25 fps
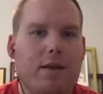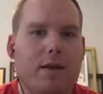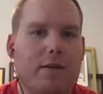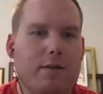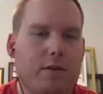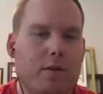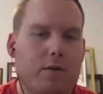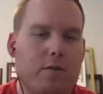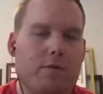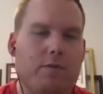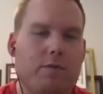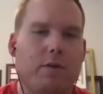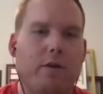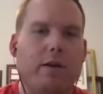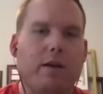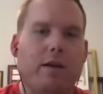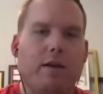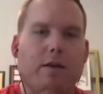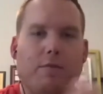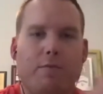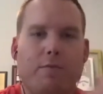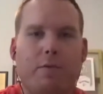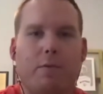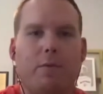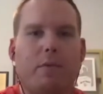
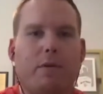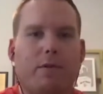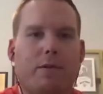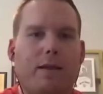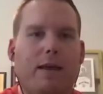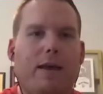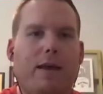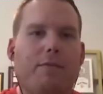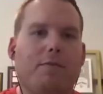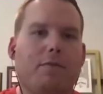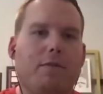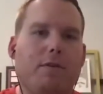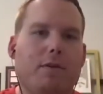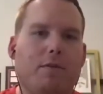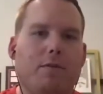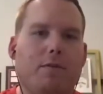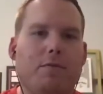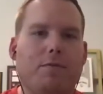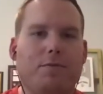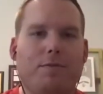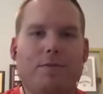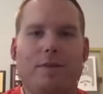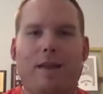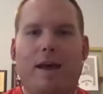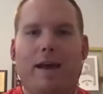starting from the left of
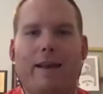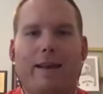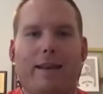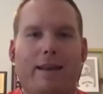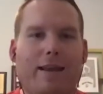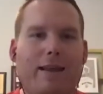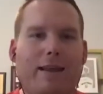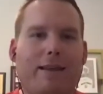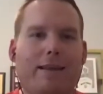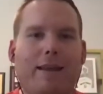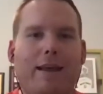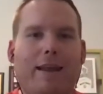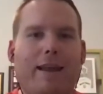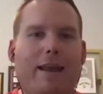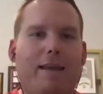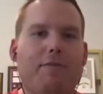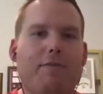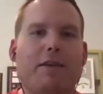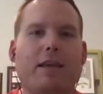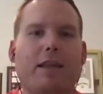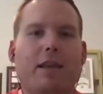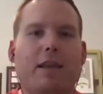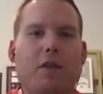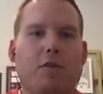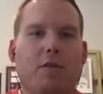not having
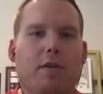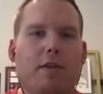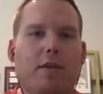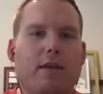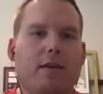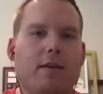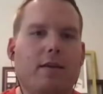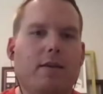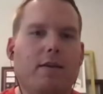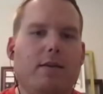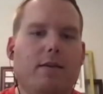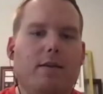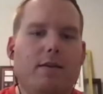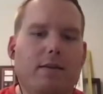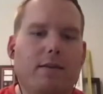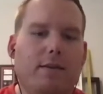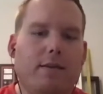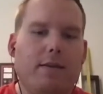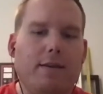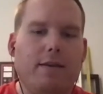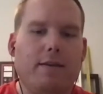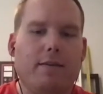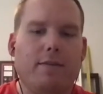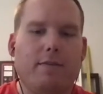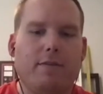anything,
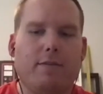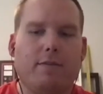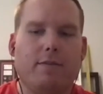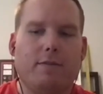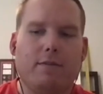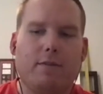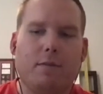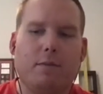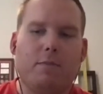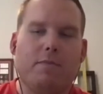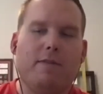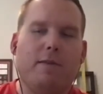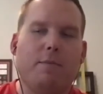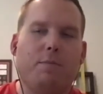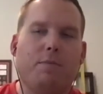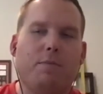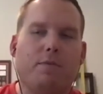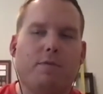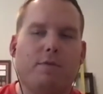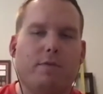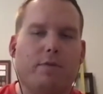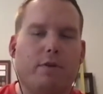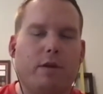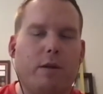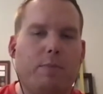is some simple
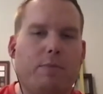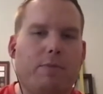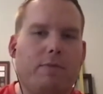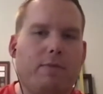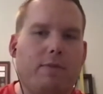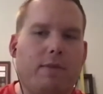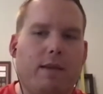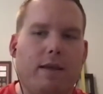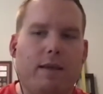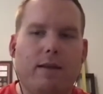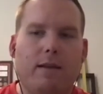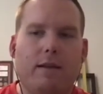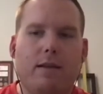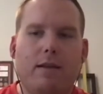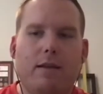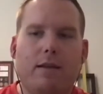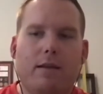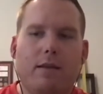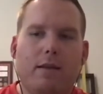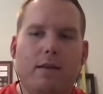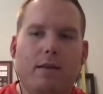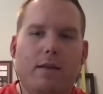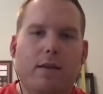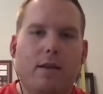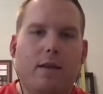scripts that
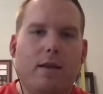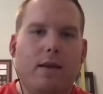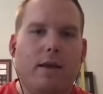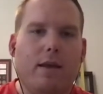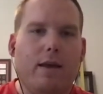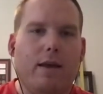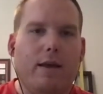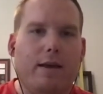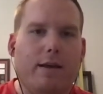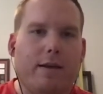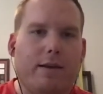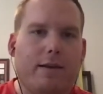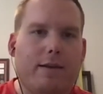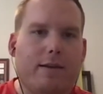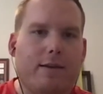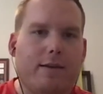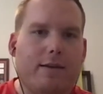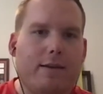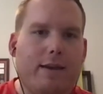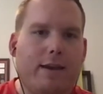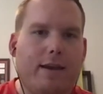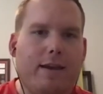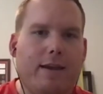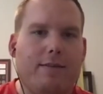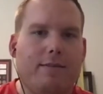
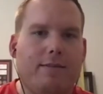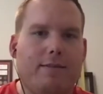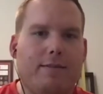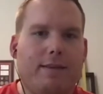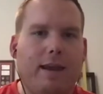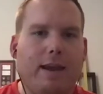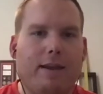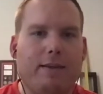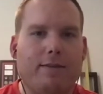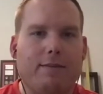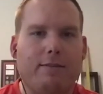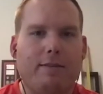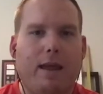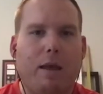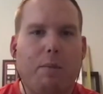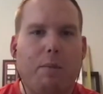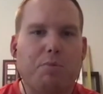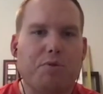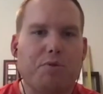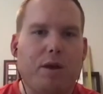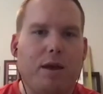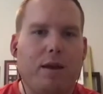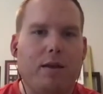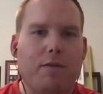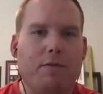can take a
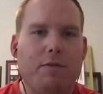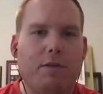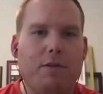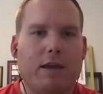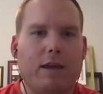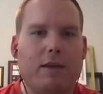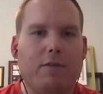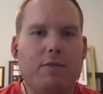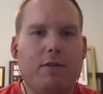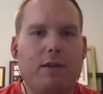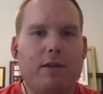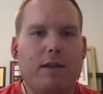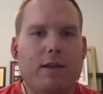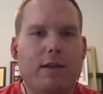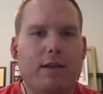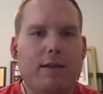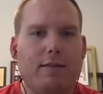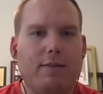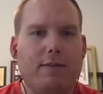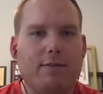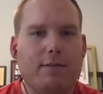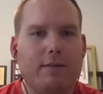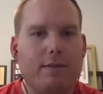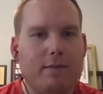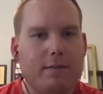snapshot of a given
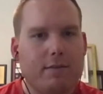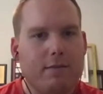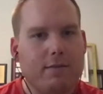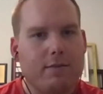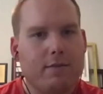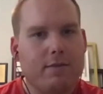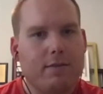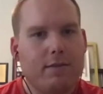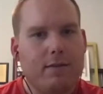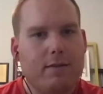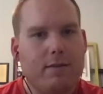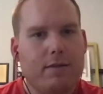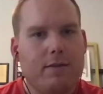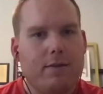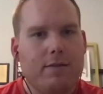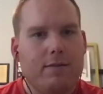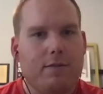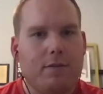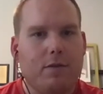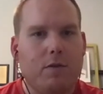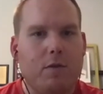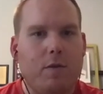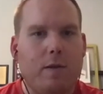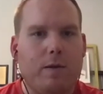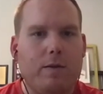instance.
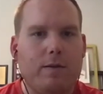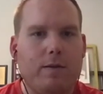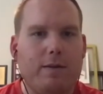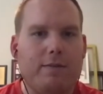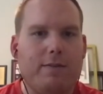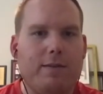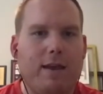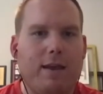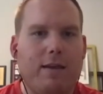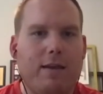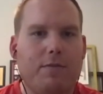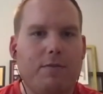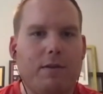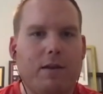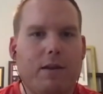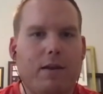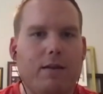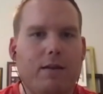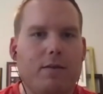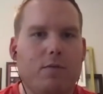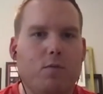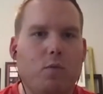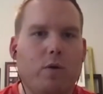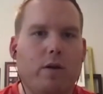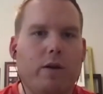So you at least have
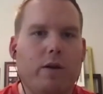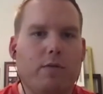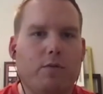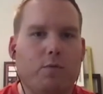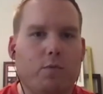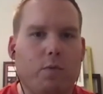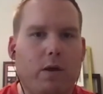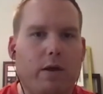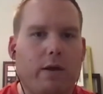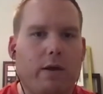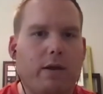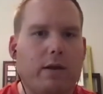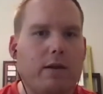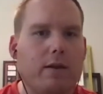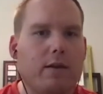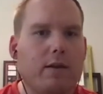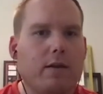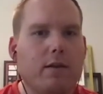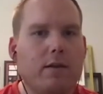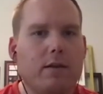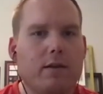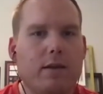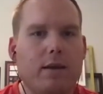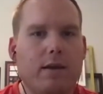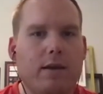what is running.
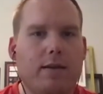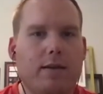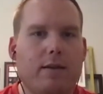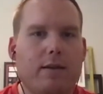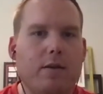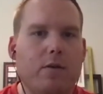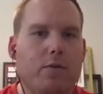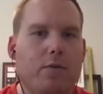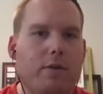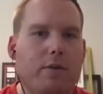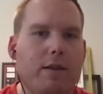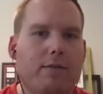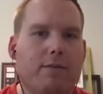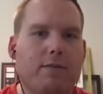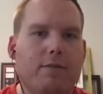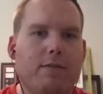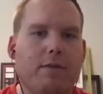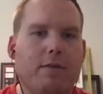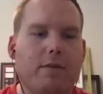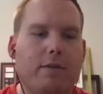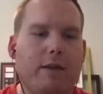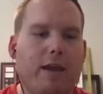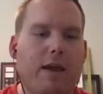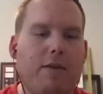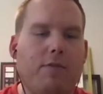You don't
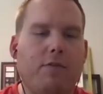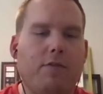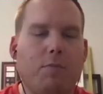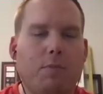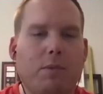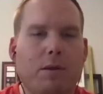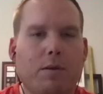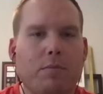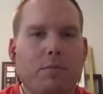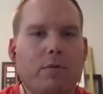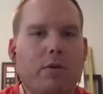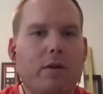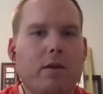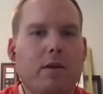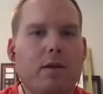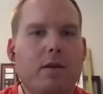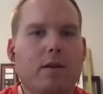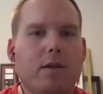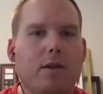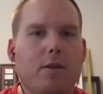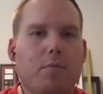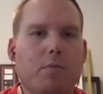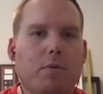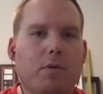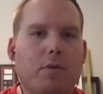necessarily have the memory,
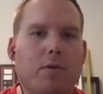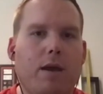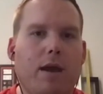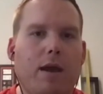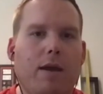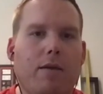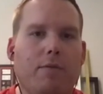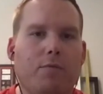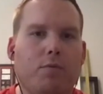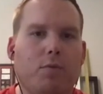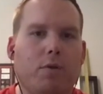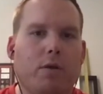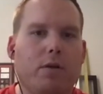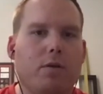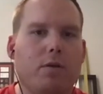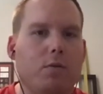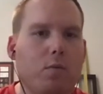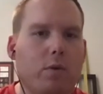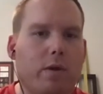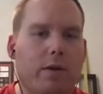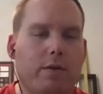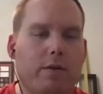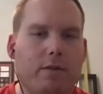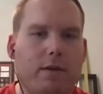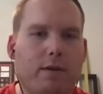but you have
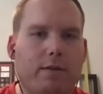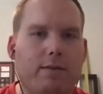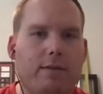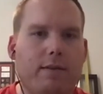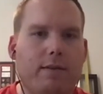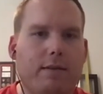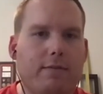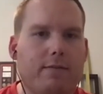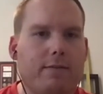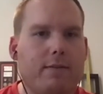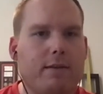what is on disk.